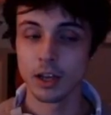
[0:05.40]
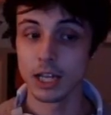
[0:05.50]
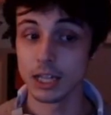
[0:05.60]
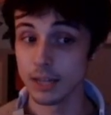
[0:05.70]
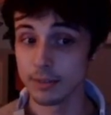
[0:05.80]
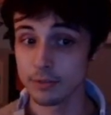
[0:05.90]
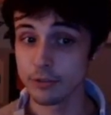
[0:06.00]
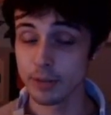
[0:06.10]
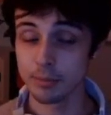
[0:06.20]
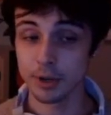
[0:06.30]
11
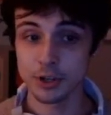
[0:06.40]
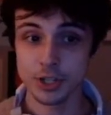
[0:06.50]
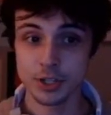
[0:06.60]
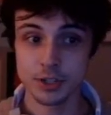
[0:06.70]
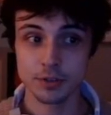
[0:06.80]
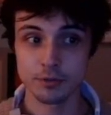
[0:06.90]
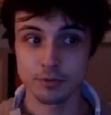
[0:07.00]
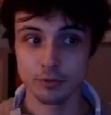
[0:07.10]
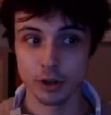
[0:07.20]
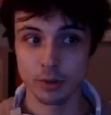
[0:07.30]
frame punishes
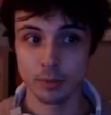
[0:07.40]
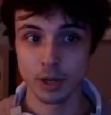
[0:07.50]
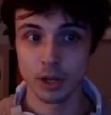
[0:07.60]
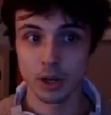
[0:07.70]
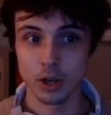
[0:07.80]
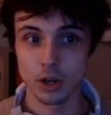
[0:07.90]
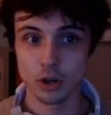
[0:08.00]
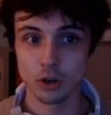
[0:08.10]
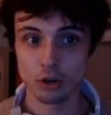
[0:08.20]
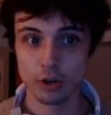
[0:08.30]
from
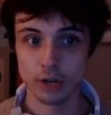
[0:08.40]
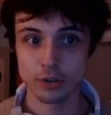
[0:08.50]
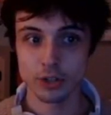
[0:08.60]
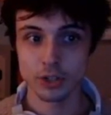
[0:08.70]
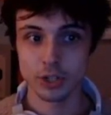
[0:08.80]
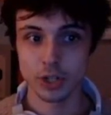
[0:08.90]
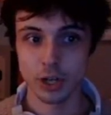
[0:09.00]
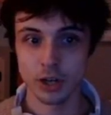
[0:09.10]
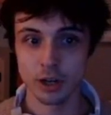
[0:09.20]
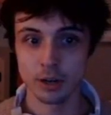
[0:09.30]
Crouch.
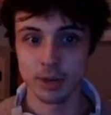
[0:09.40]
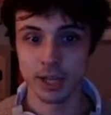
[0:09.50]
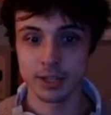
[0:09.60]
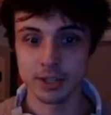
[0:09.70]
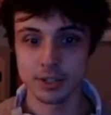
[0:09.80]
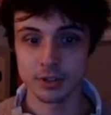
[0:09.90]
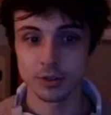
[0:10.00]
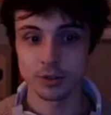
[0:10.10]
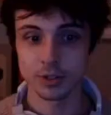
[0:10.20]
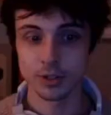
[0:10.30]
And so
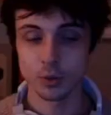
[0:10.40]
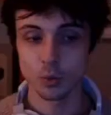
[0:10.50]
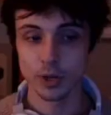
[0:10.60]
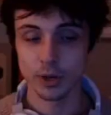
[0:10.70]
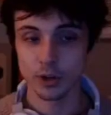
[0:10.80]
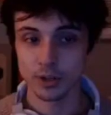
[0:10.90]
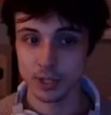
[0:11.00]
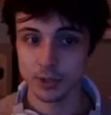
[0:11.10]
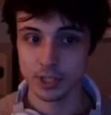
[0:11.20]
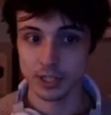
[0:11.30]
we are going to be
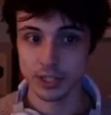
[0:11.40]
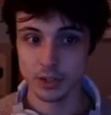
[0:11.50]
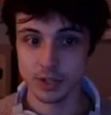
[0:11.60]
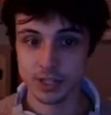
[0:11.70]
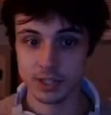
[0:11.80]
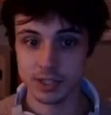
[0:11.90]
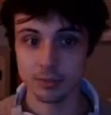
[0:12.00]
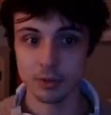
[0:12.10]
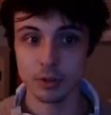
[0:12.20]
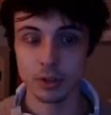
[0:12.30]
using Leo as an
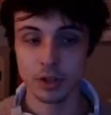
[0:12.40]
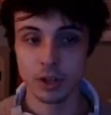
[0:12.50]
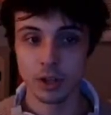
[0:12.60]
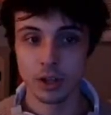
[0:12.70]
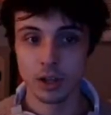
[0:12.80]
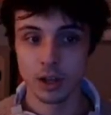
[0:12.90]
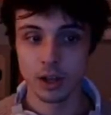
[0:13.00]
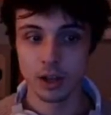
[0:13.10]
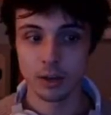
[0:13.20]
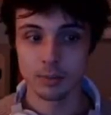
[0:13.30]
example.
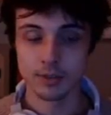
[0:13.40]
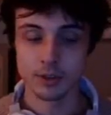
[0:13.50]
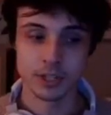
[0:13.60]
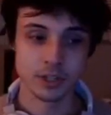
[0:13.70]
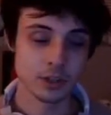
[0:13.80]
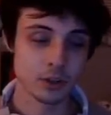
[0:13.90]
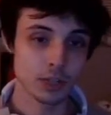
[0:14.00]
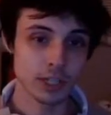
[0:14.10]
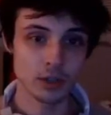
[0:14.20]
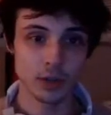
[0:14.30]
If you didn't know,
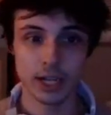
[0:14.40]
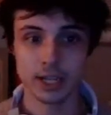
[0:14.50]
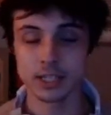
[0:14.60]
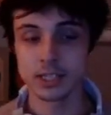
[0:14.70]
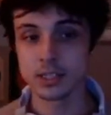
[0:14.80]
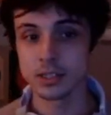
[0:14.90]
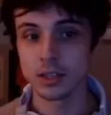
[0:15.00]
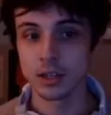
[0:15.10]
Leo has